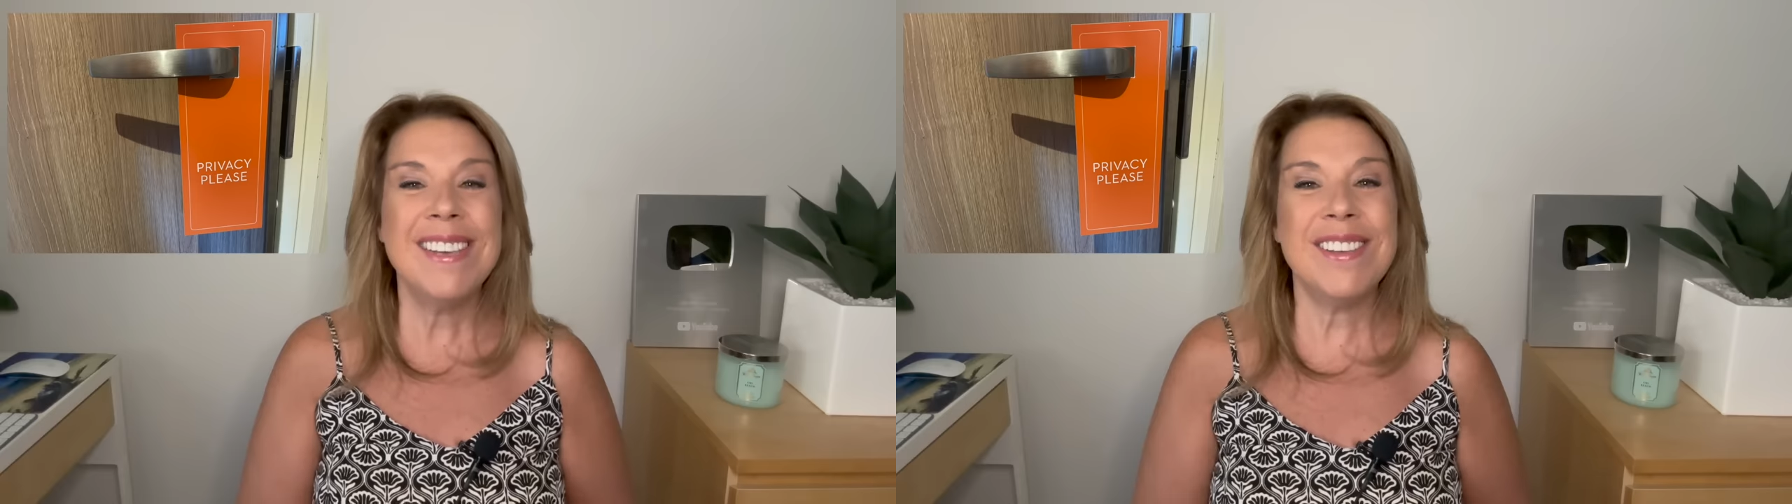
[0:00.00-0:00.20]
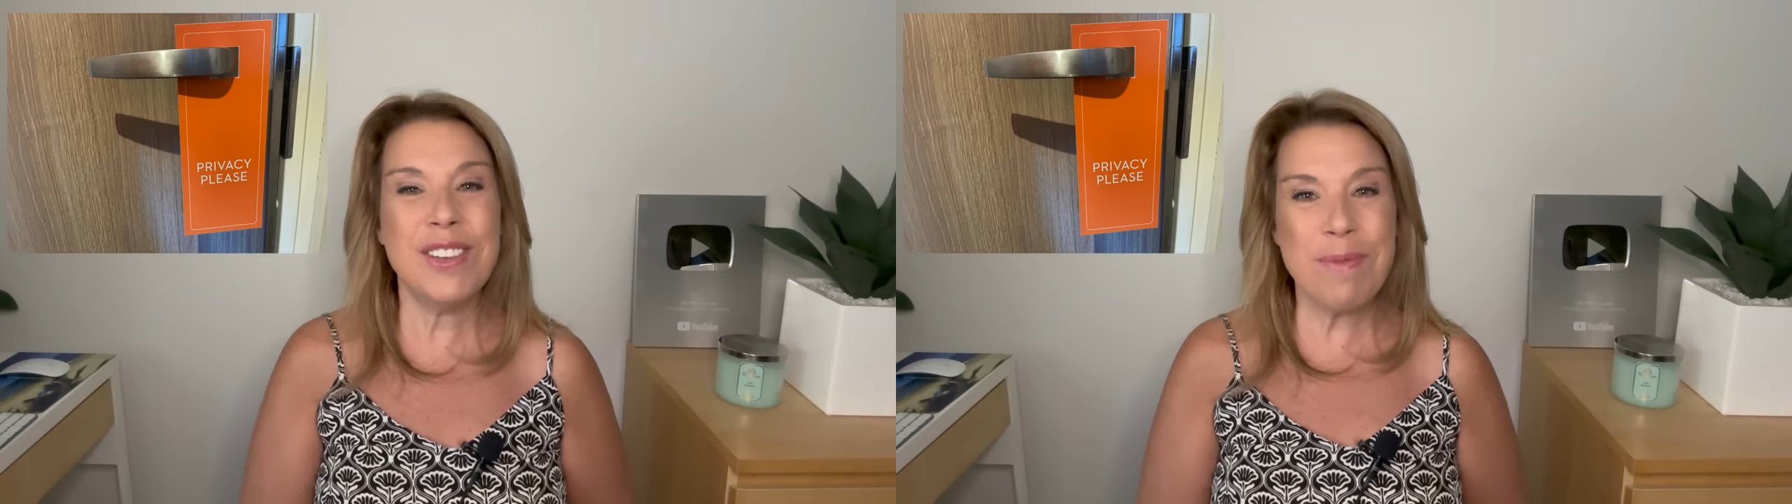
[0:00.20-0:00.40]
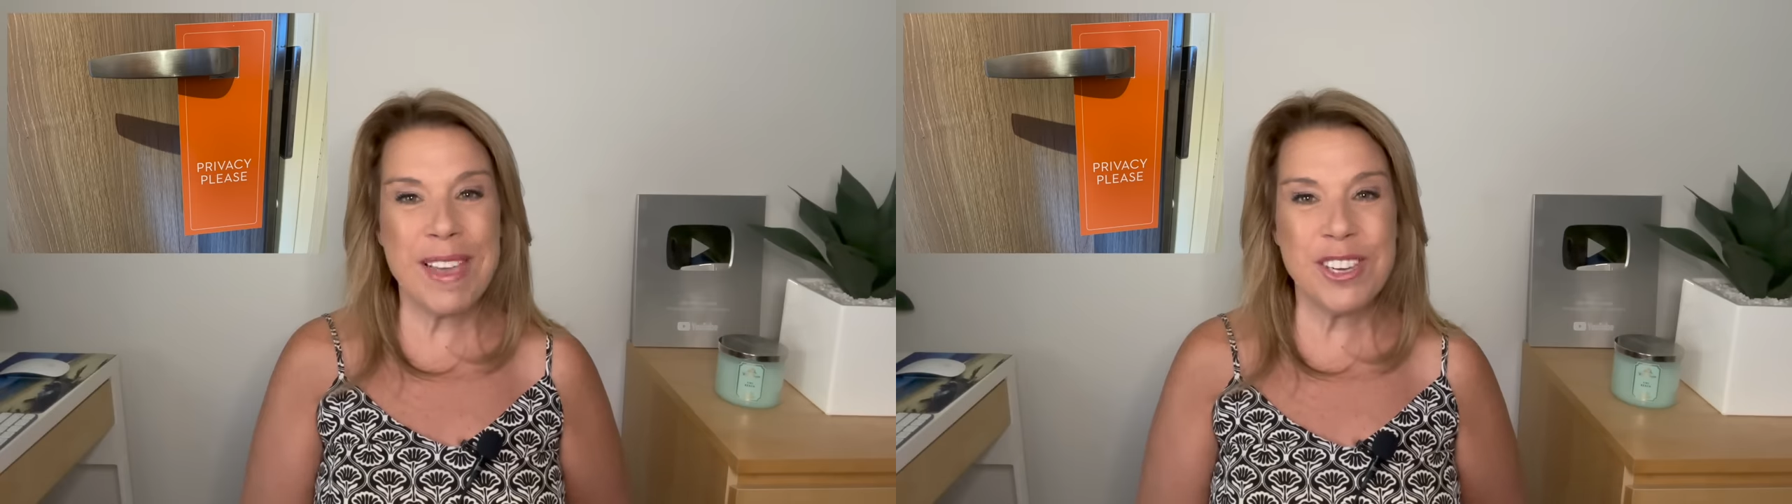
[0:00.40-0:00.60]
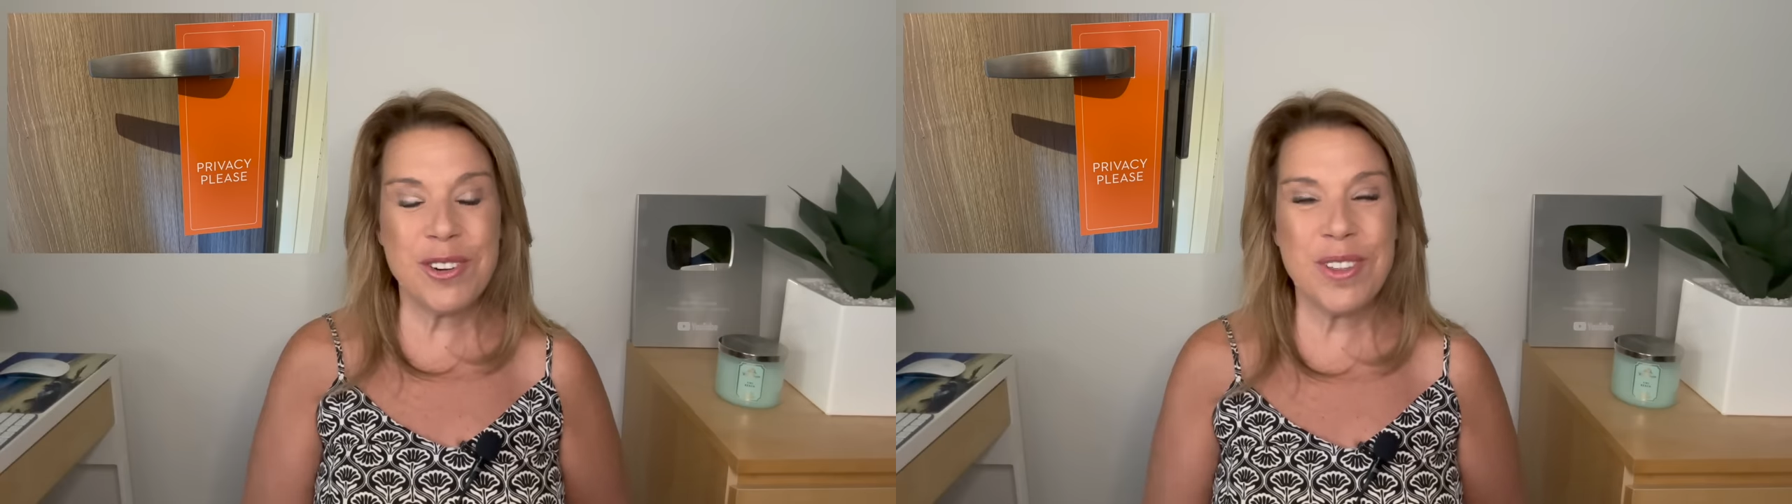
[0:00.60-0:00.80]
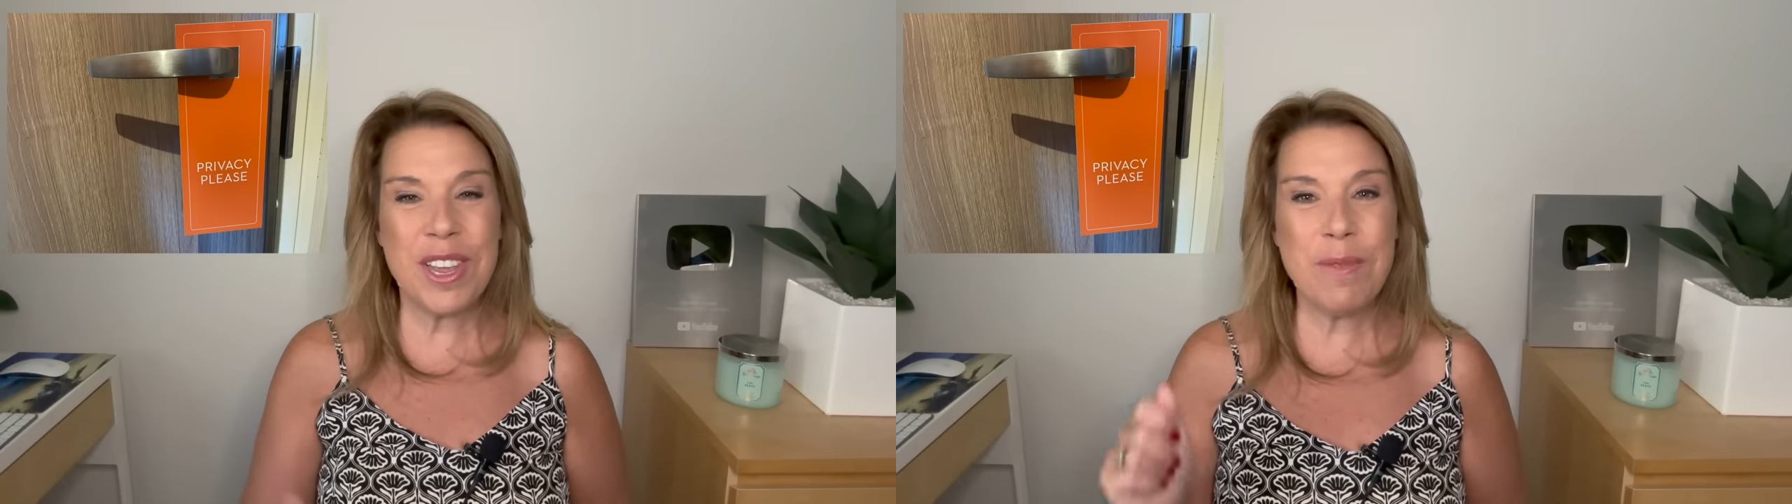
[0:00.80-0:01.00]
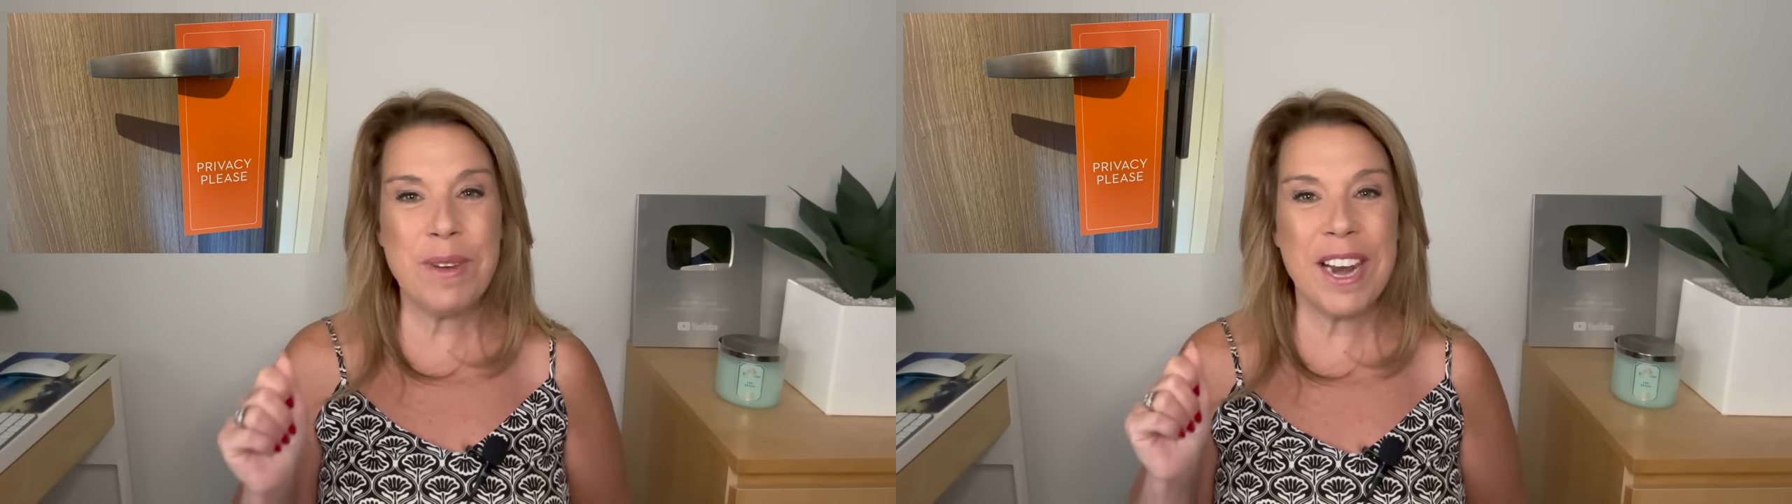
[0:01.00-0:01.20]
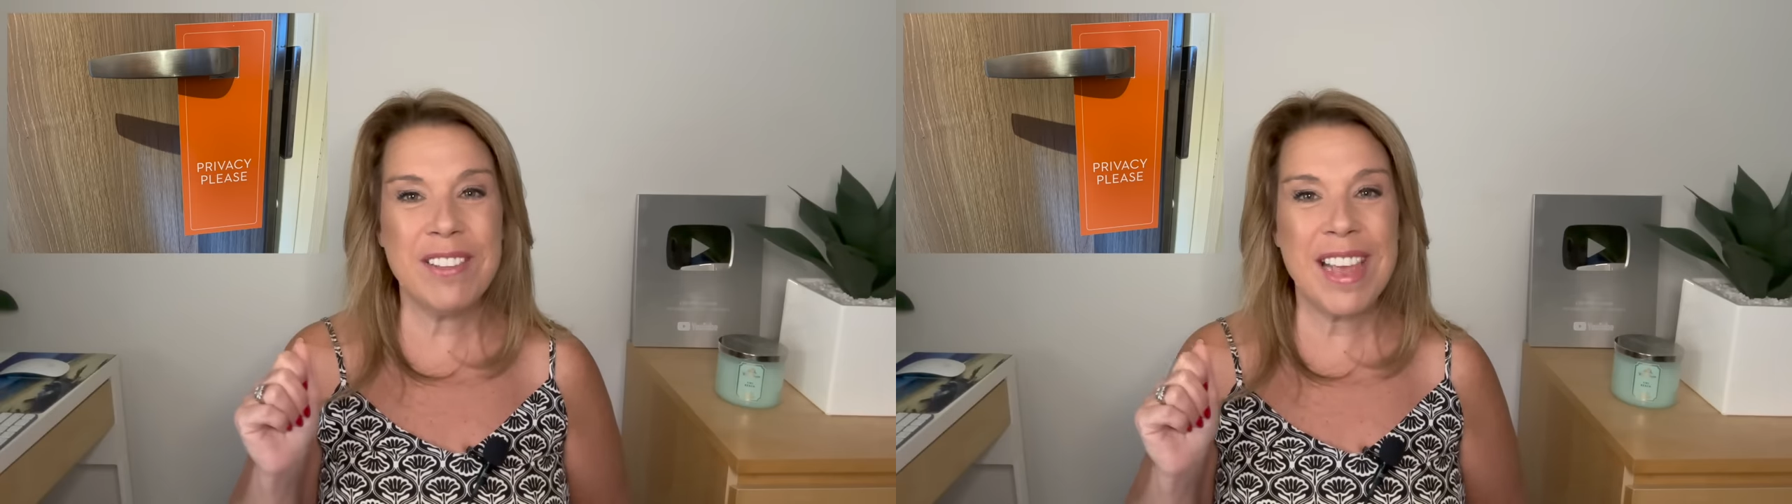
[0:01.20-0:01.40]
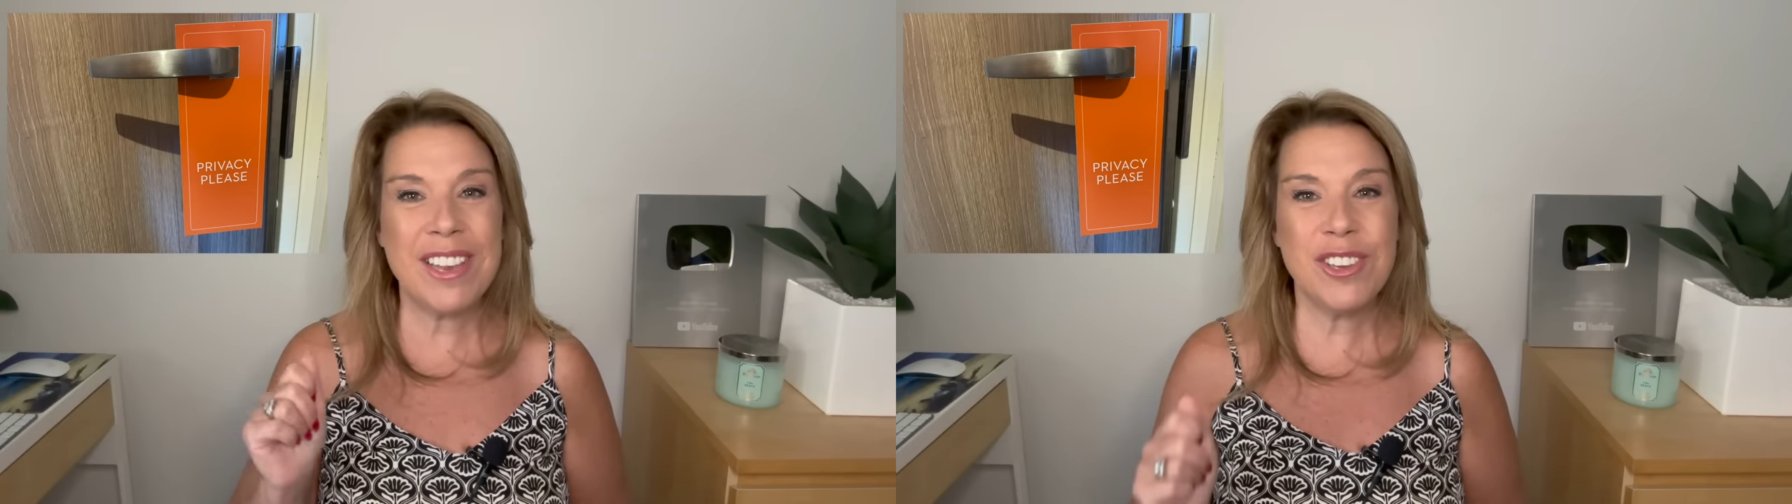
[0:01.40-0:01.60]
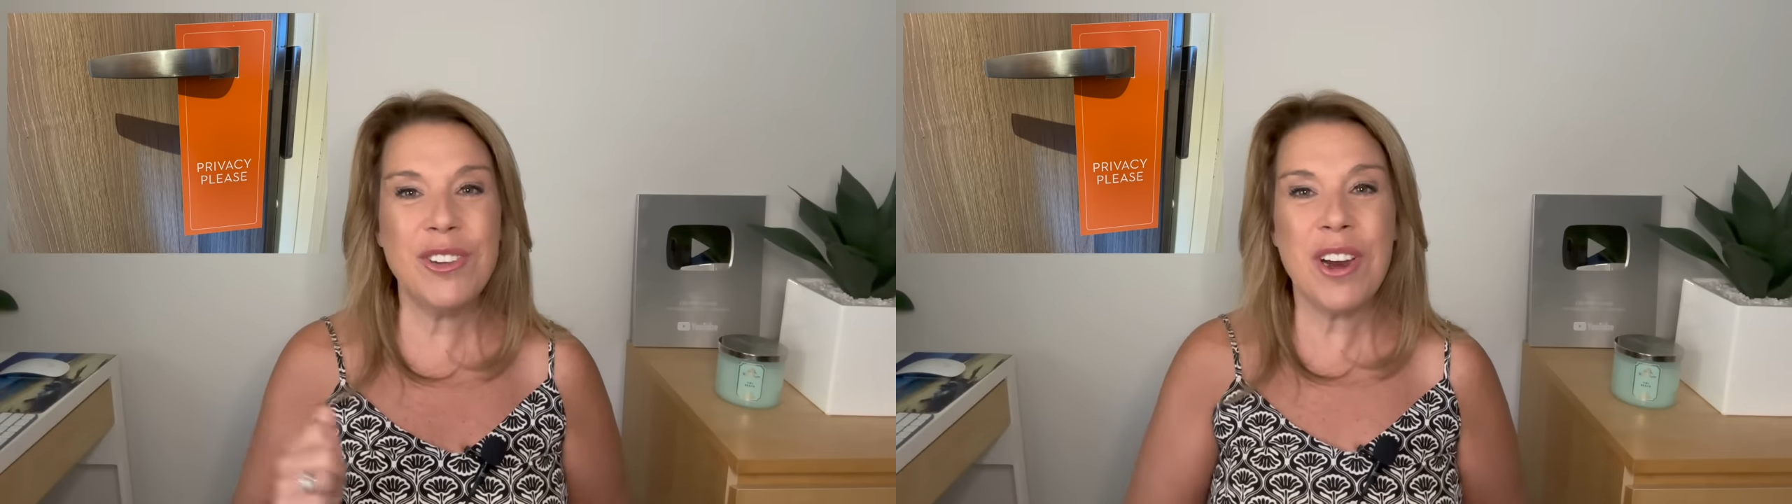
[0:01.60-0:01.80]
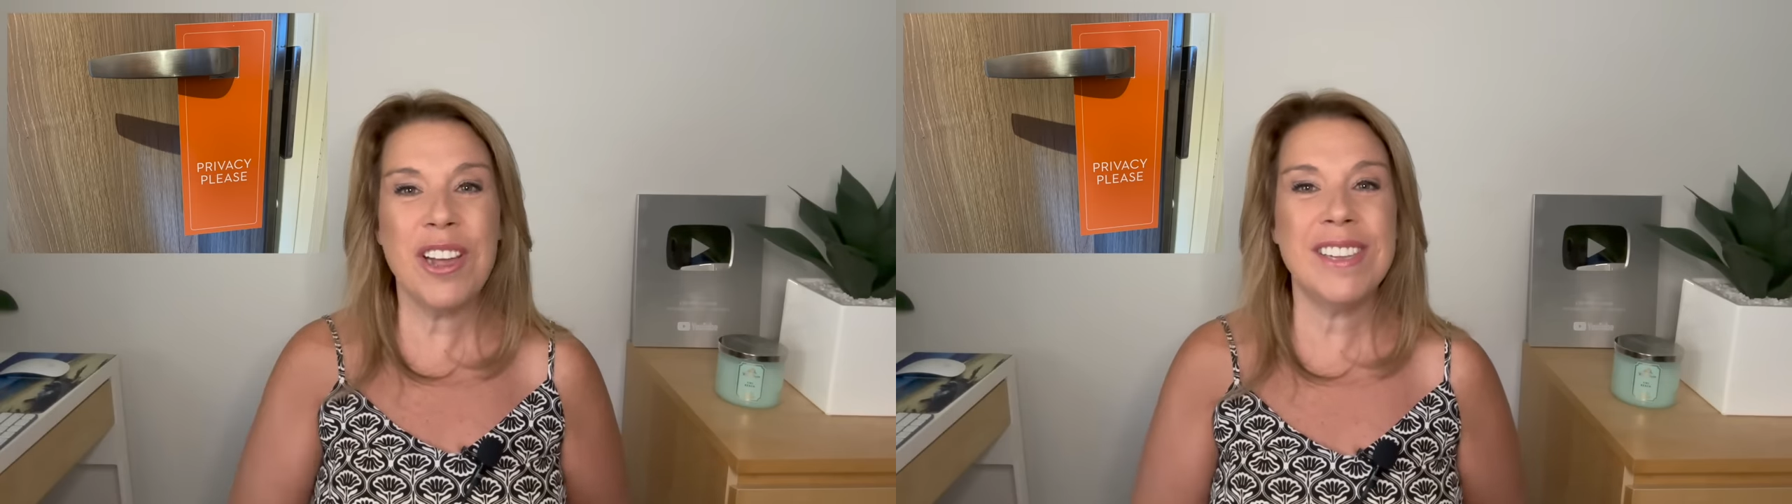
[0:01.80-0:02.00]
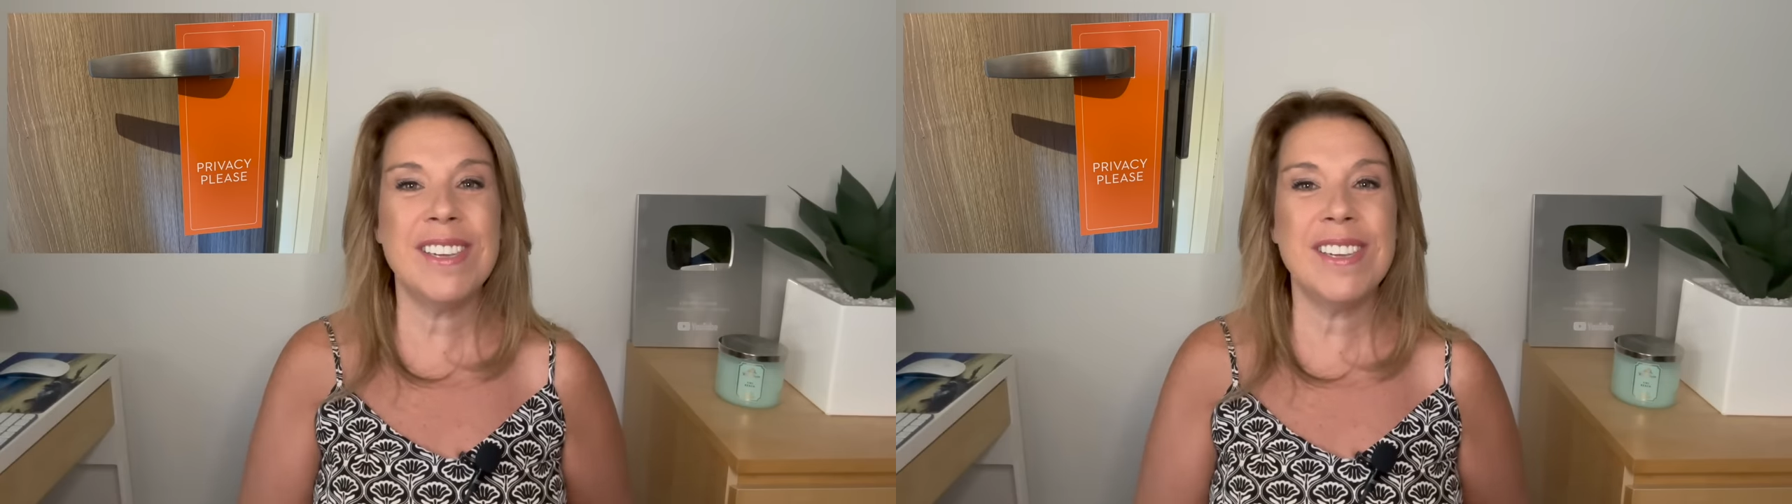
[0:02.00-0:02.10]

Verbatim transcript: So do make sure that you put out that do not